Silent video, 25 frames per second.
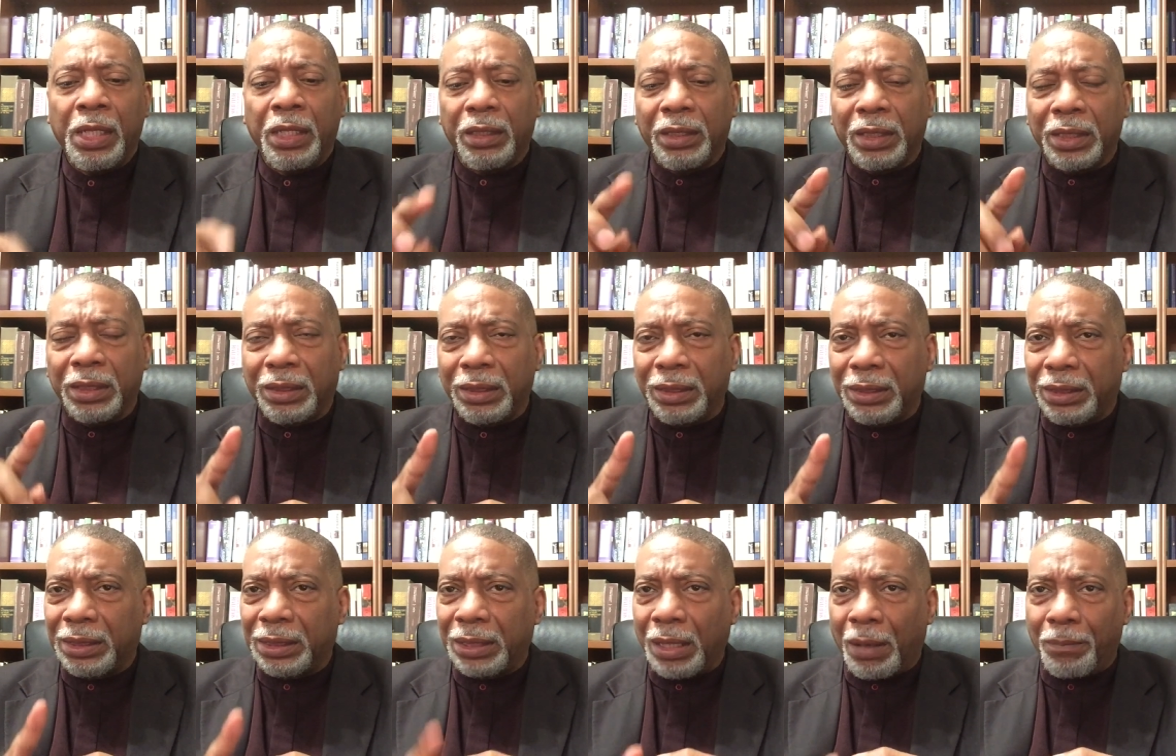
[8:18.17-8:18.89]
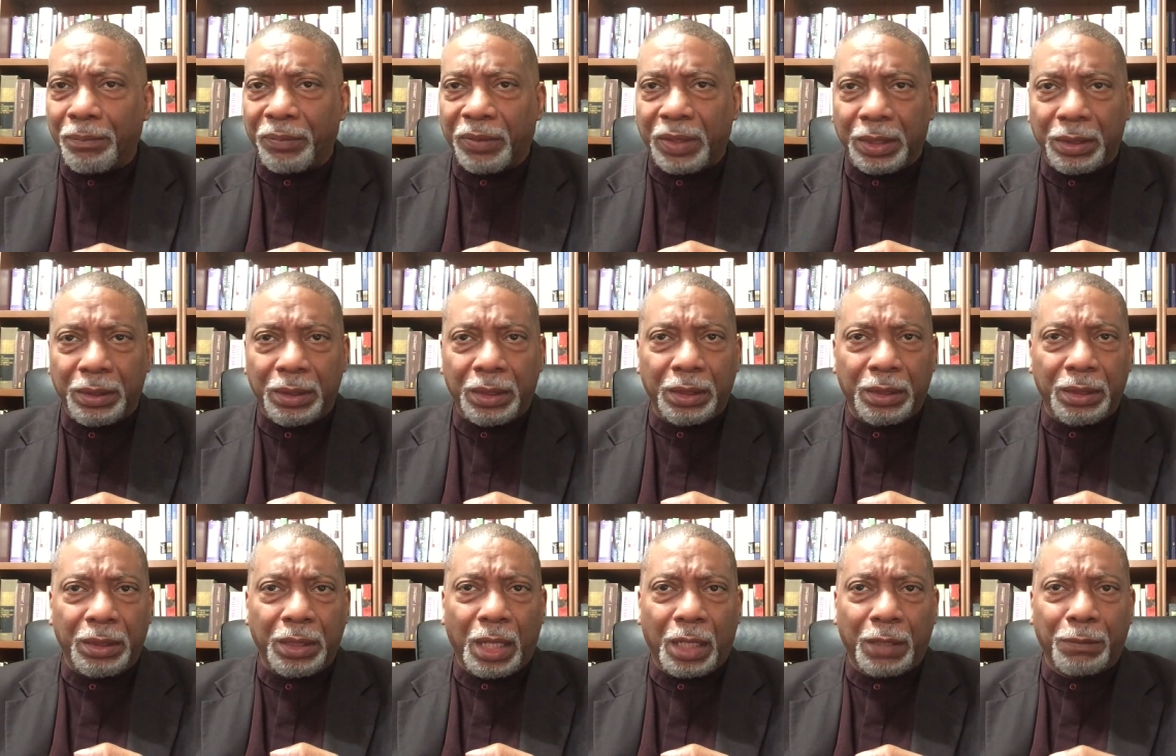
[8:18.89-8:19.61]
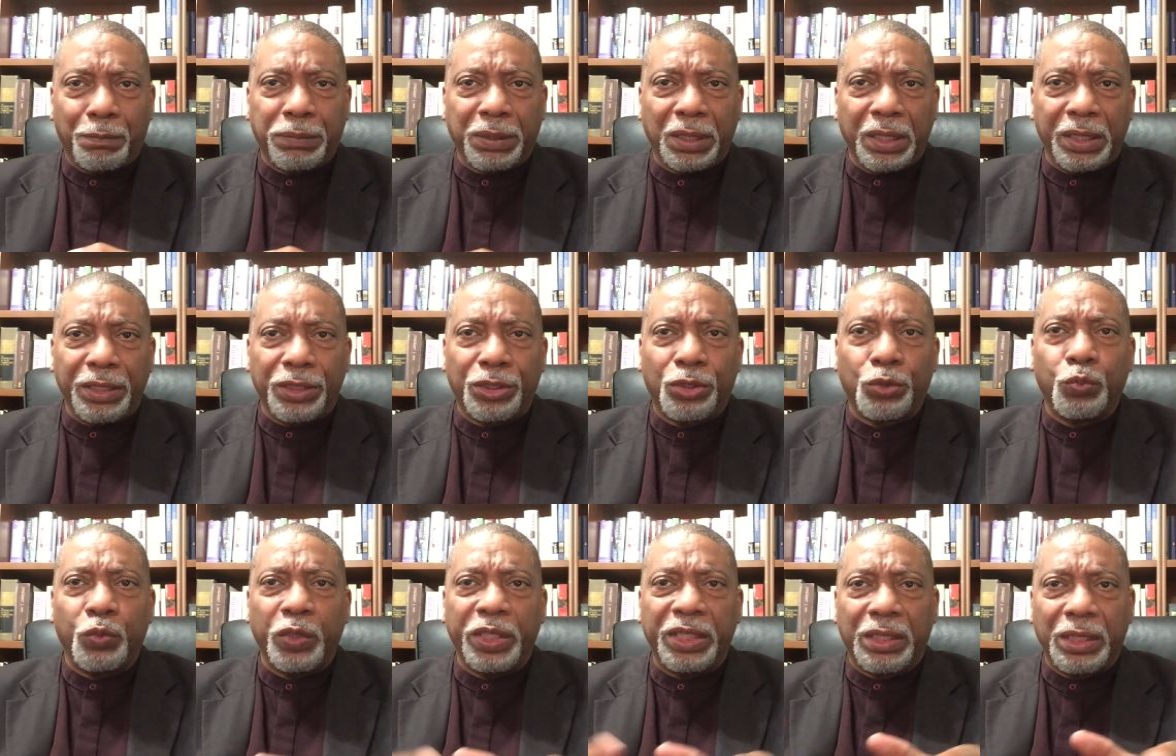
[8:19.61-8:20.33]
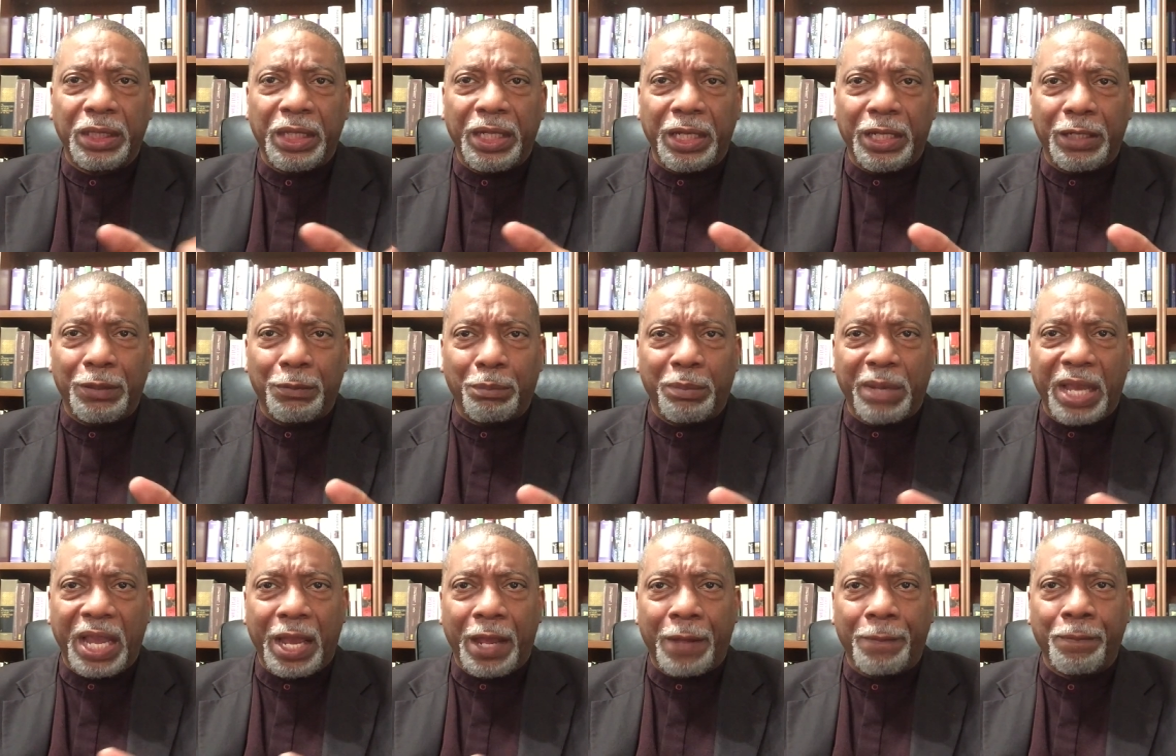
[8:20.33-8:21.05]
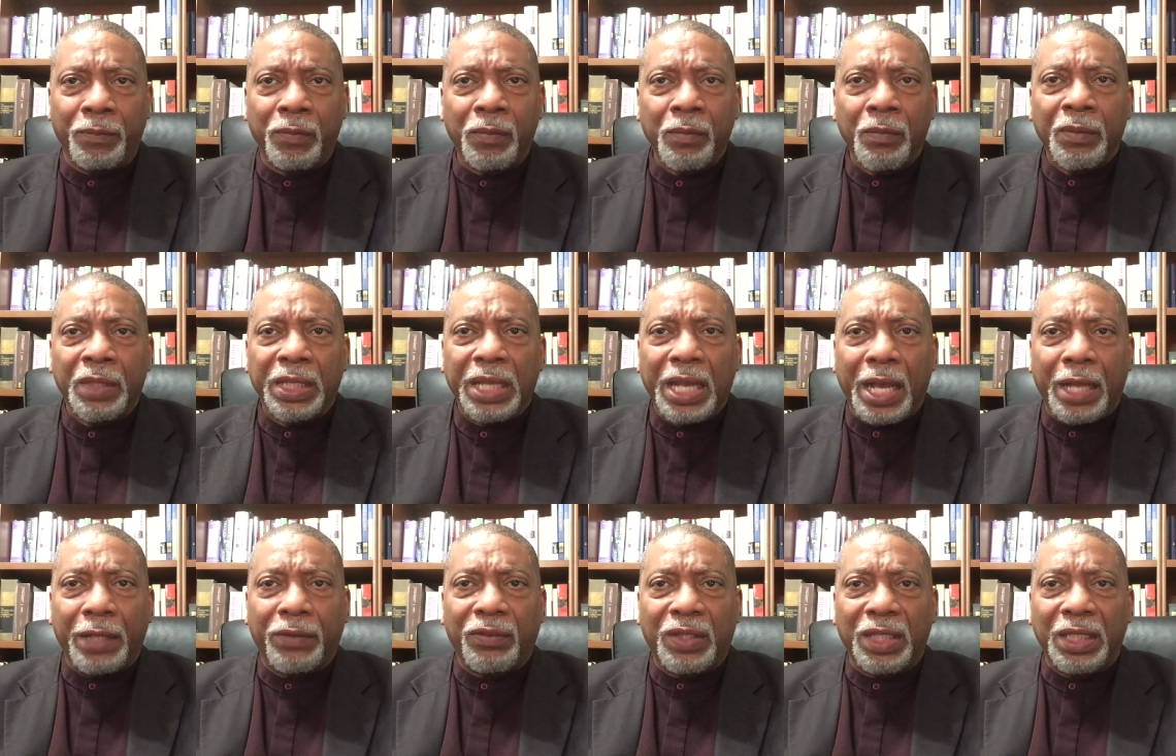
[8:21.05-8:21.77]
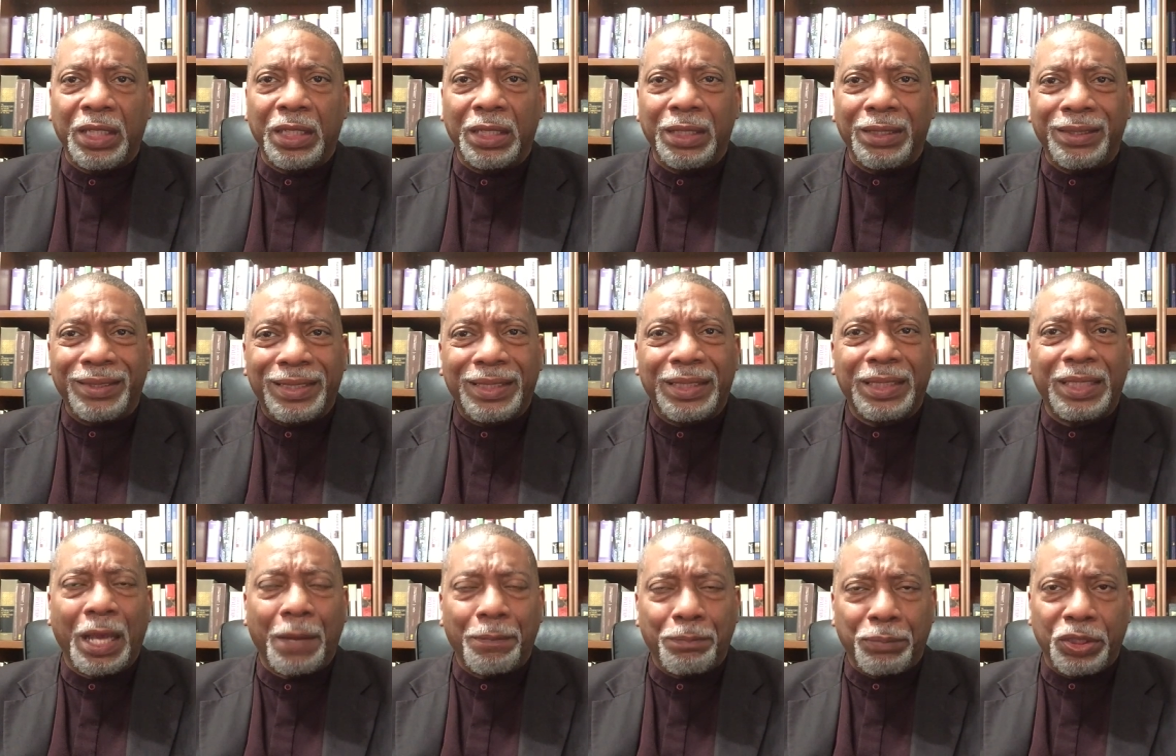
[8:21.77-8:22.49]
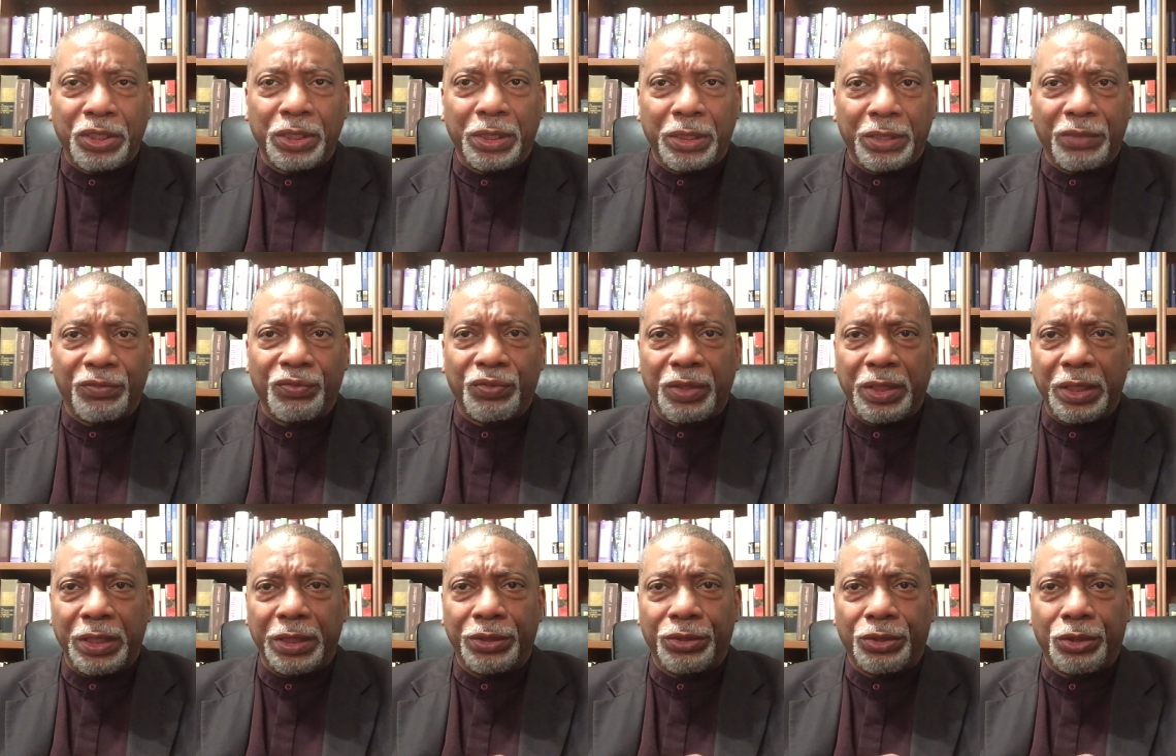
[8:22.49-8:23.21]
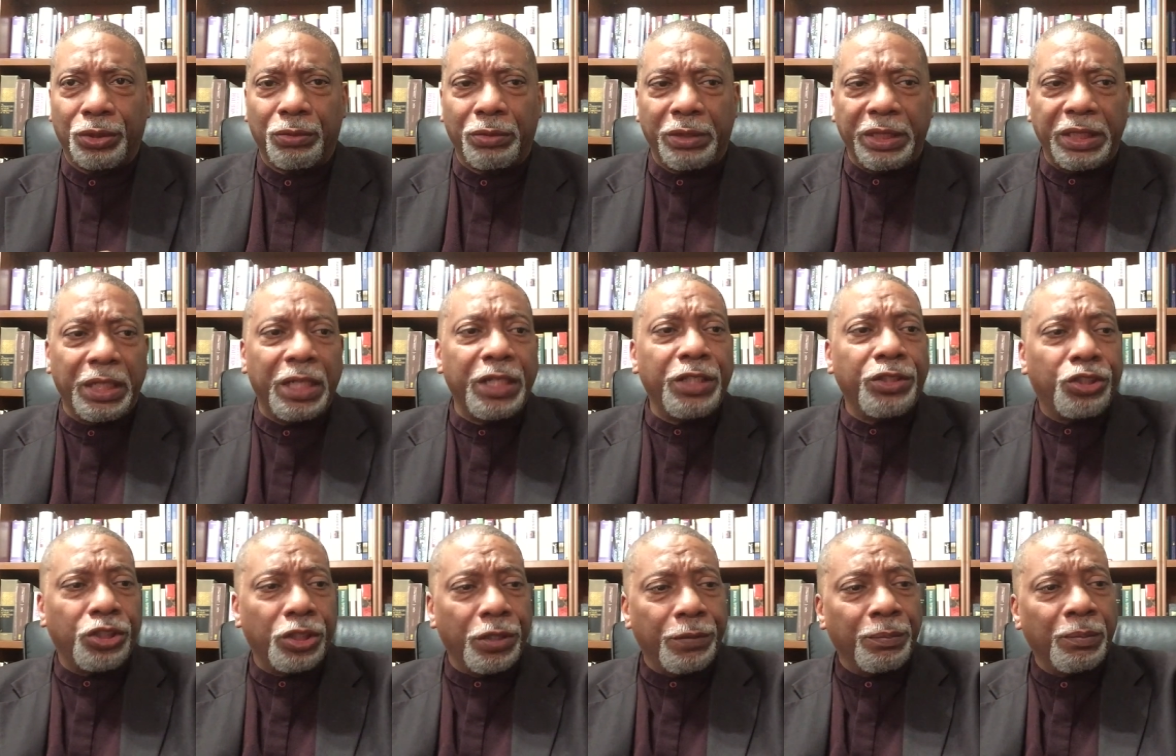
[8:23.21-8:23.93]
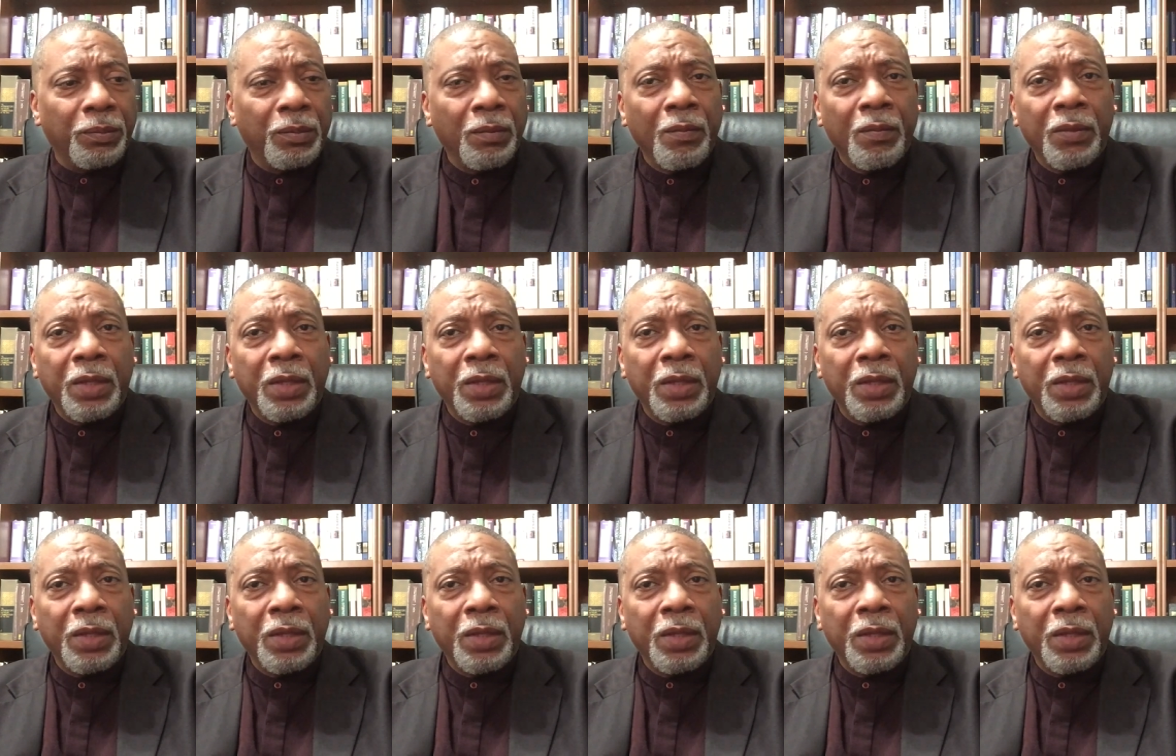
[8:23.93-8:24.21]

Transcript: This is something that God placed within man at the inception of his creation.